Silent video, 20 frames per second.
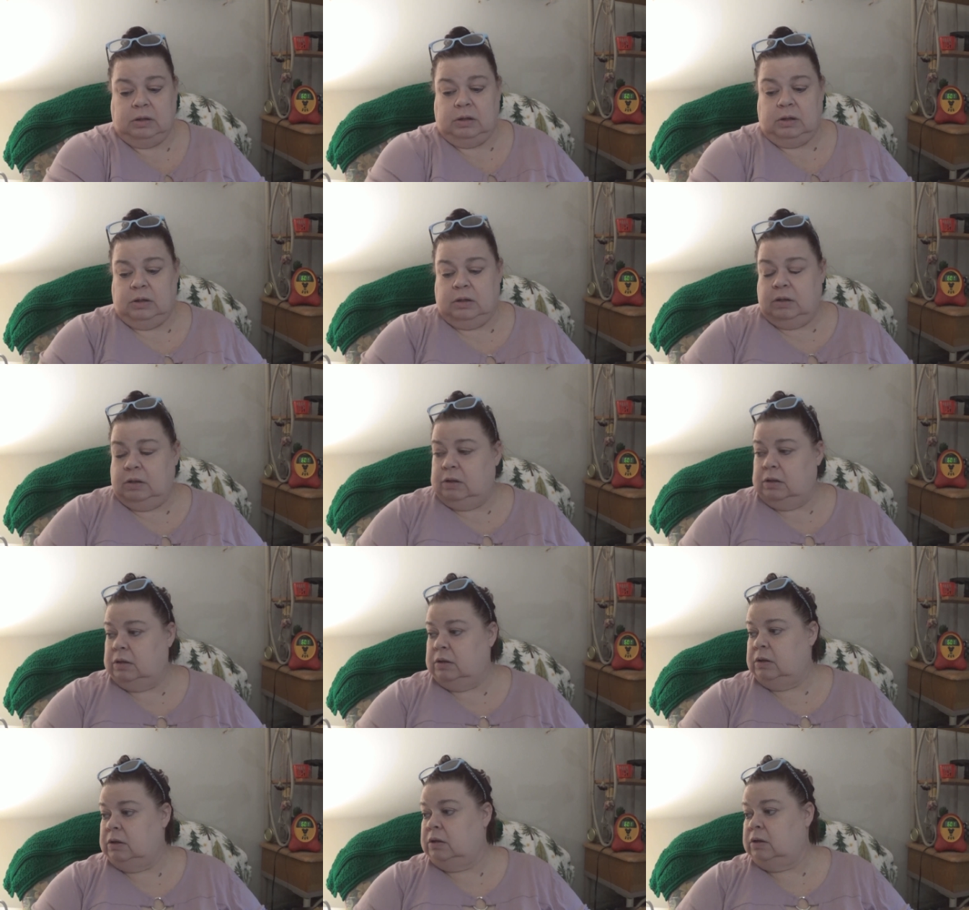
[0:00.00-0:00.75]
You did
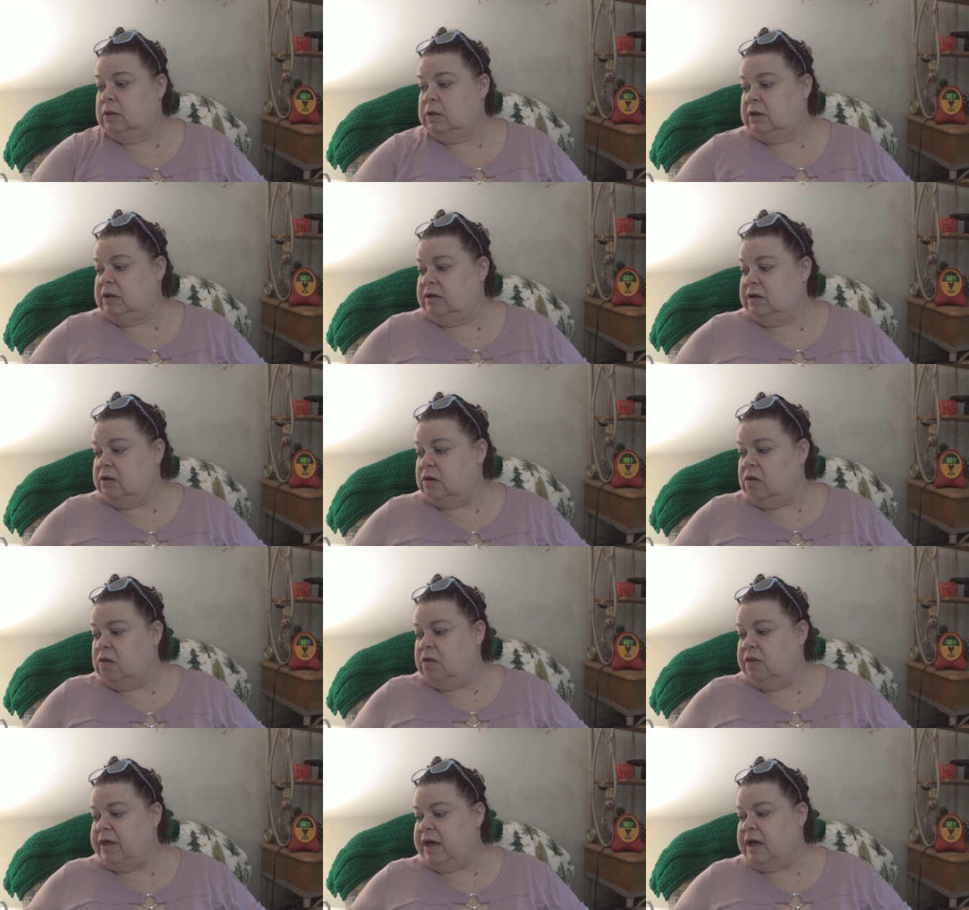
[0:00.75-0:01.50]
all this? Did
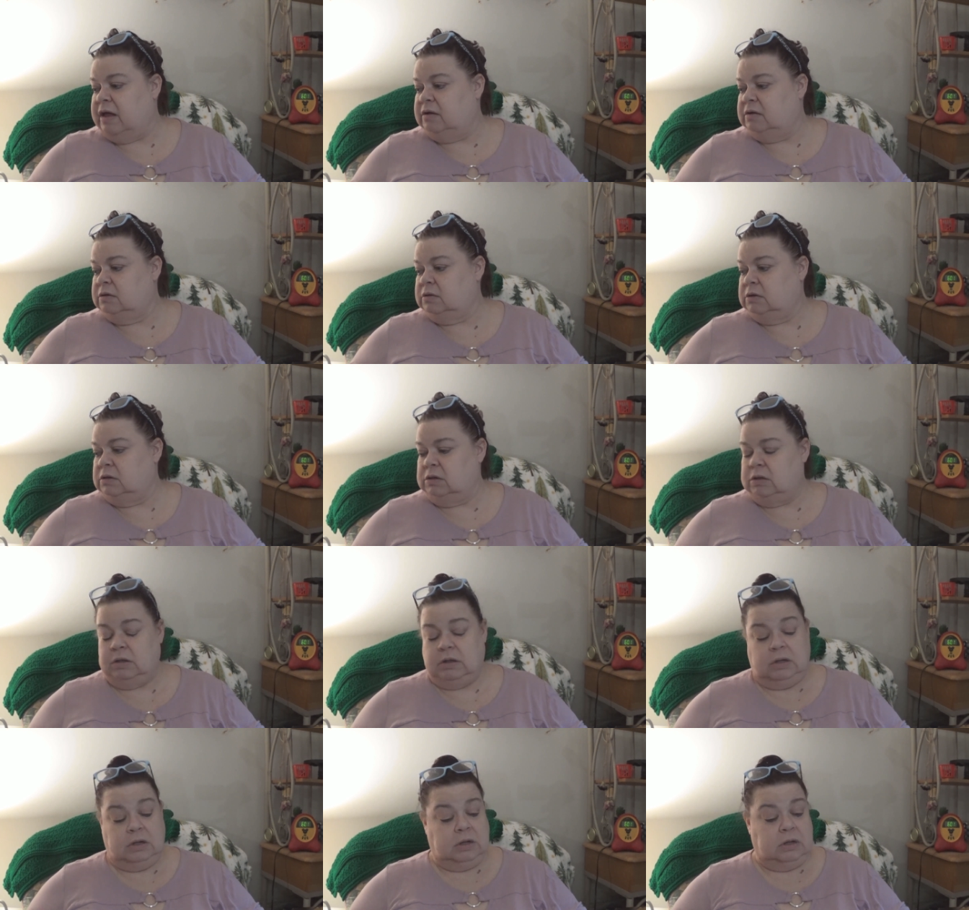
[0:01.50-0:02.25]
all that.
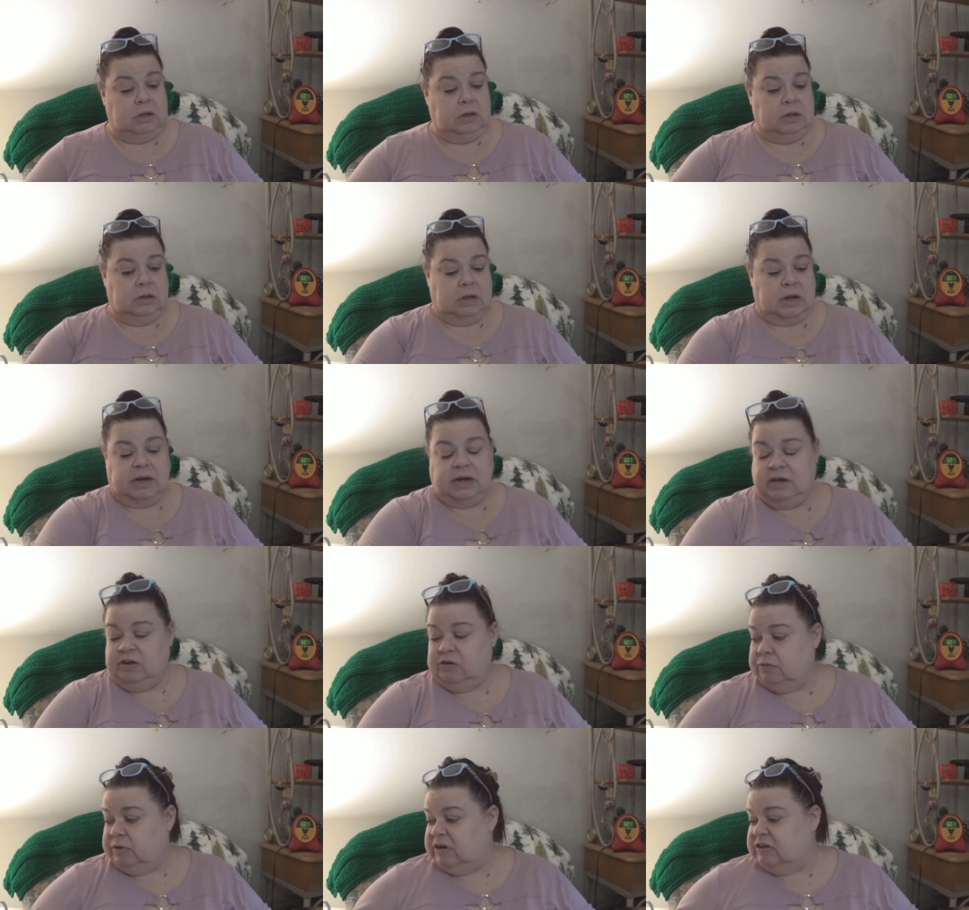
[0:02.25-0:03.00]
I
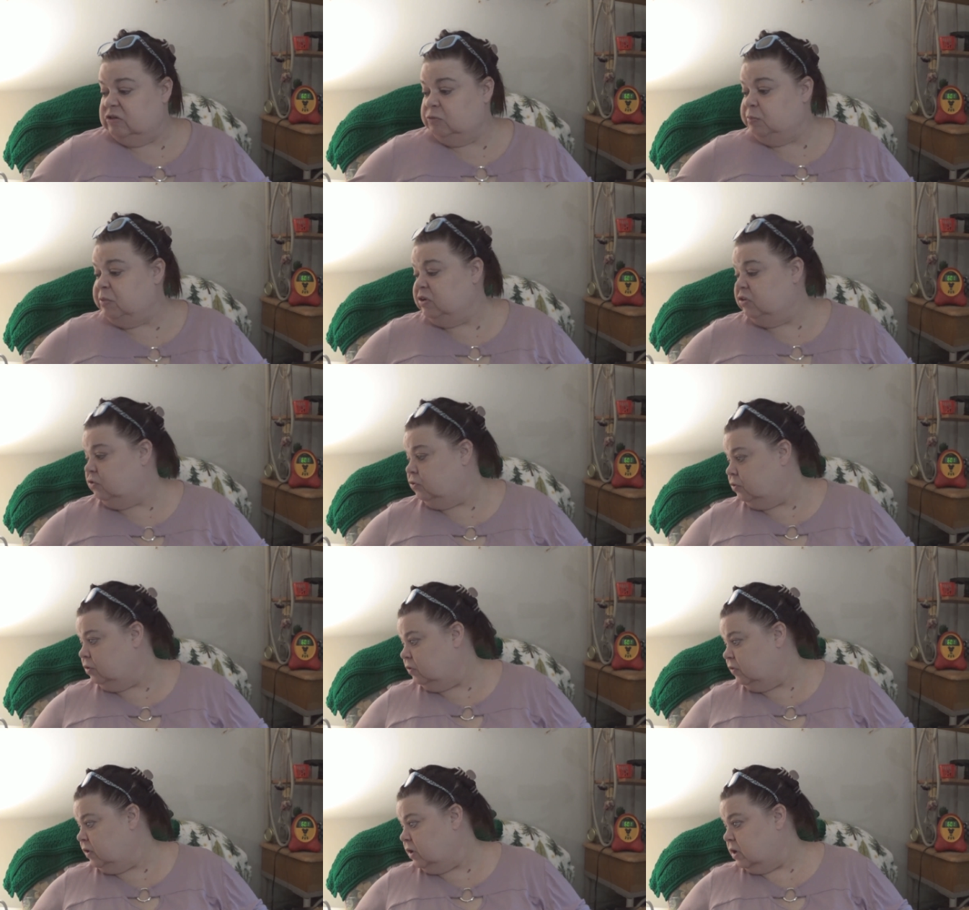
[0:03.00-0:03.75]
need to write Spencer on